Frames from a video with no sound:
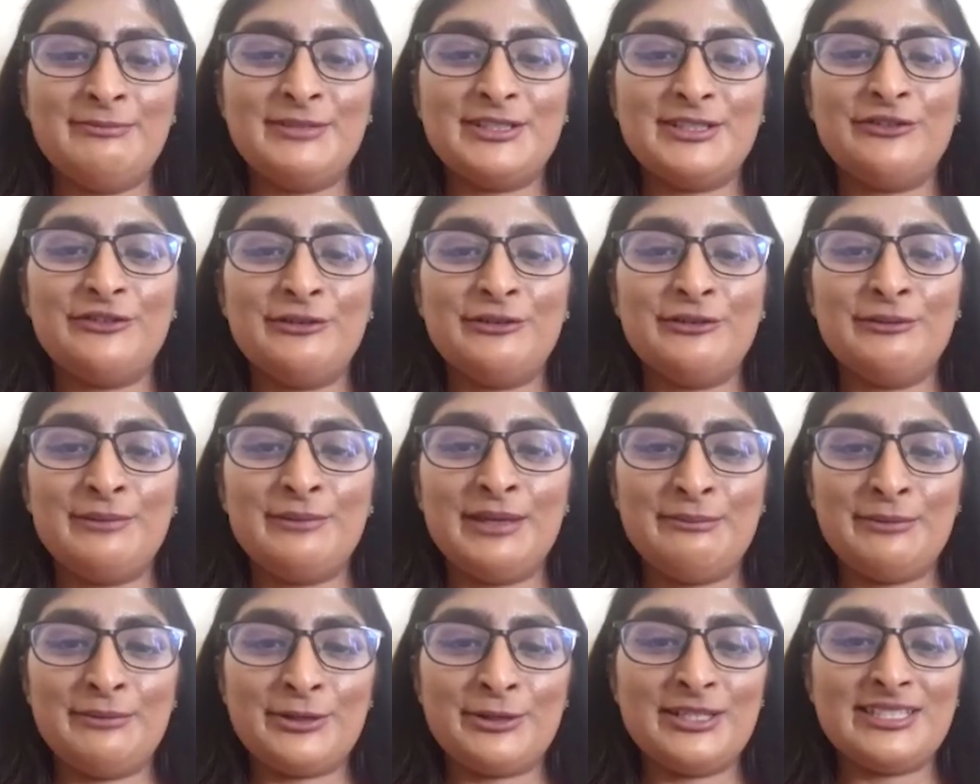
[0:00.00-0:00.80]
So for
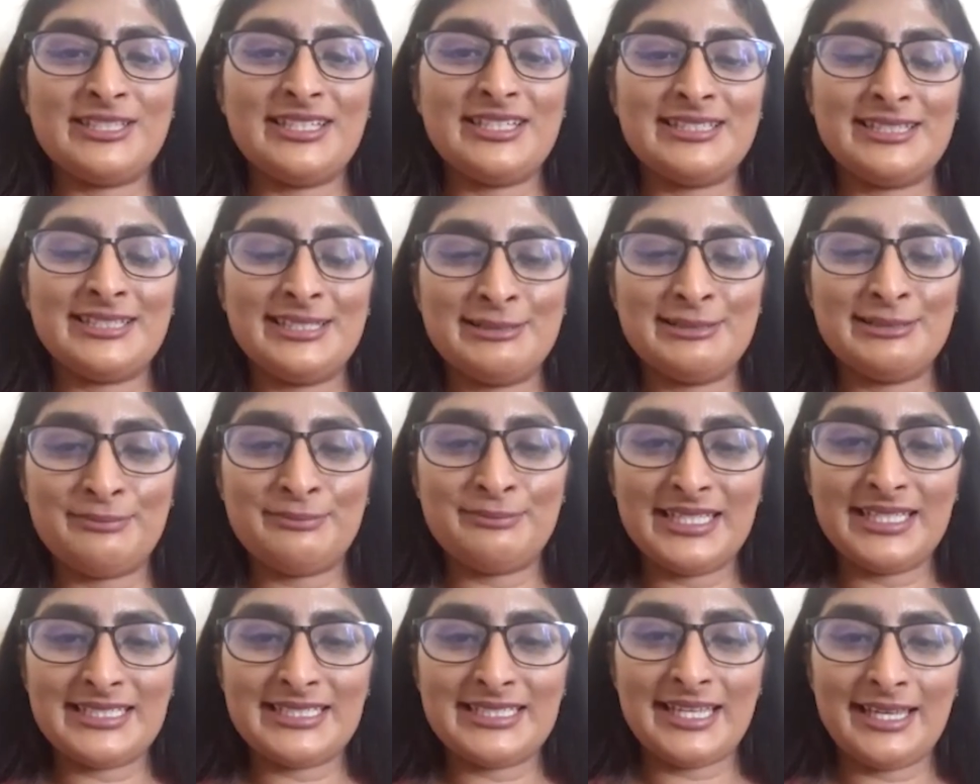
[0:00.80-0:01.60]
me, because I did
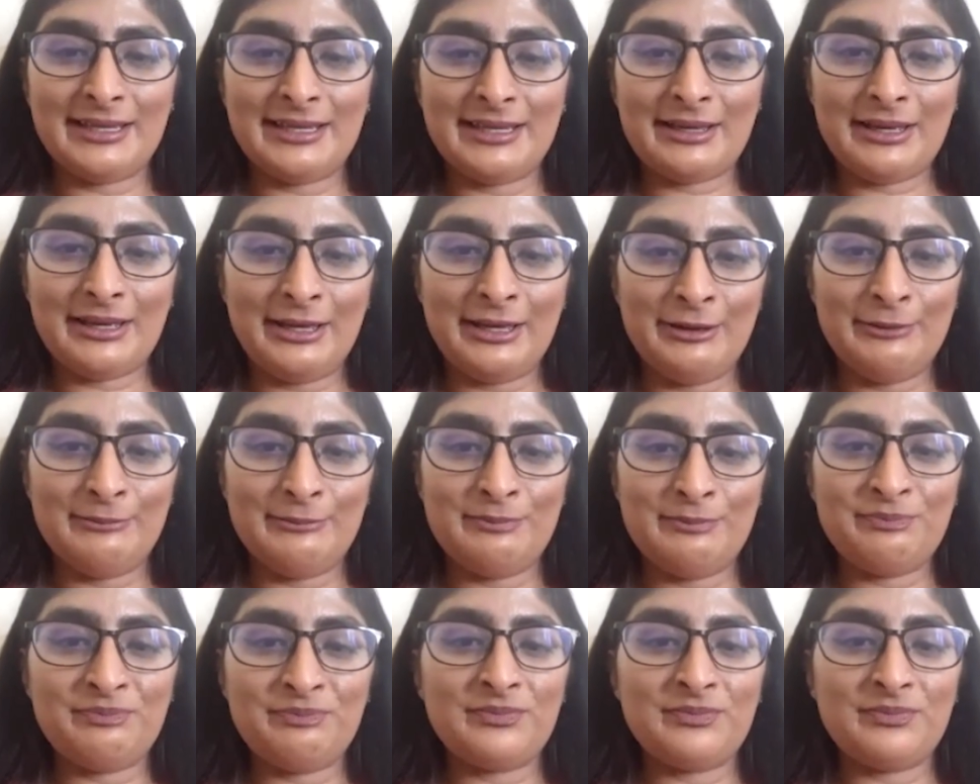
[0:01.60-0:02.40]

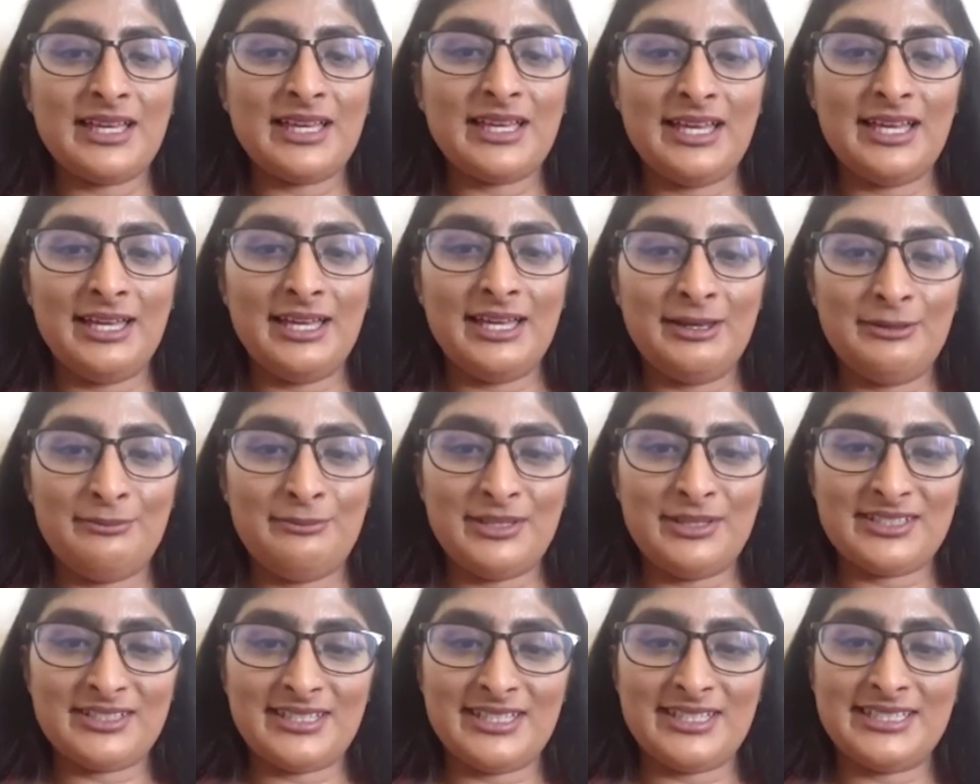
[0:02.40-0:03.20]
BTech
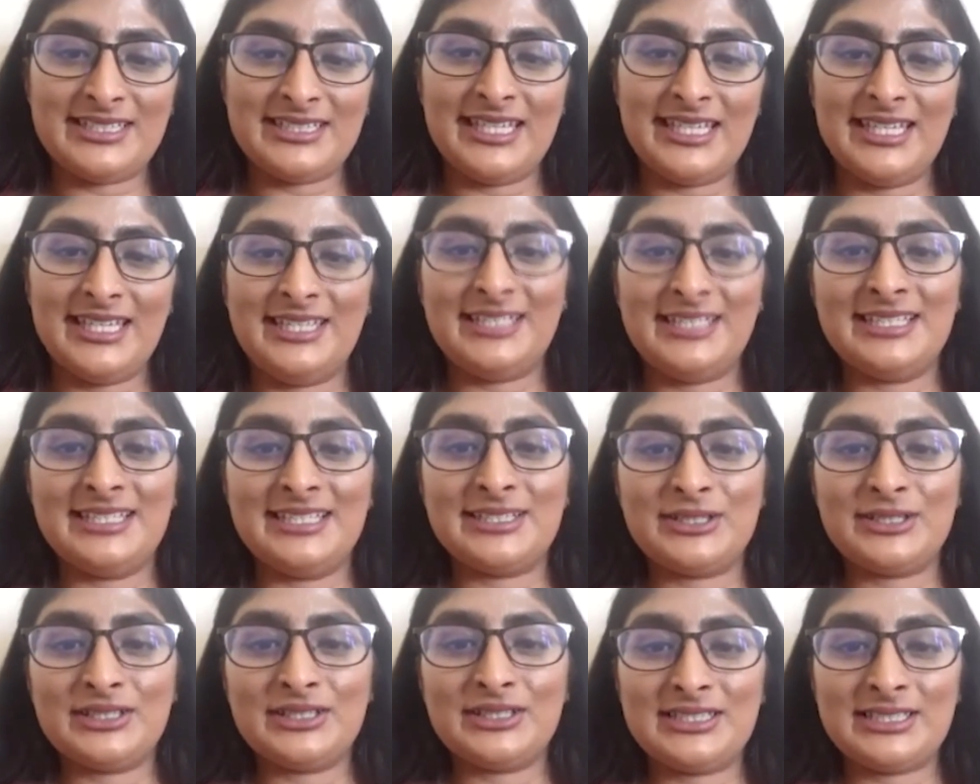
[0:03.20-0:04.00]
business in
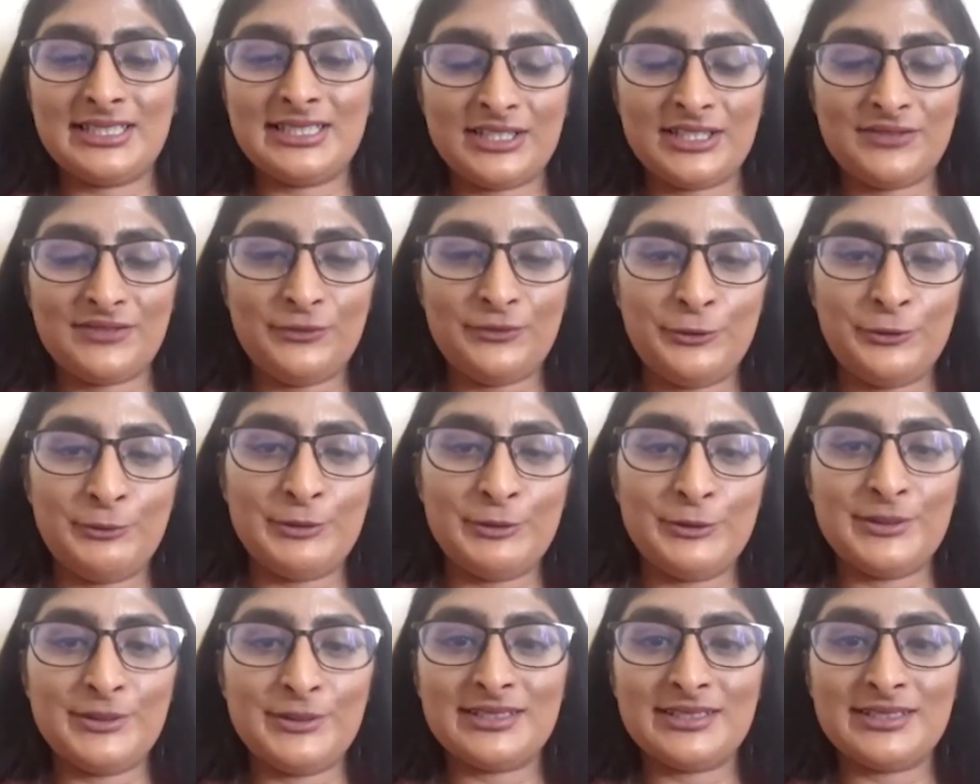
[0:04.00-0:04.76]
sixth form, it was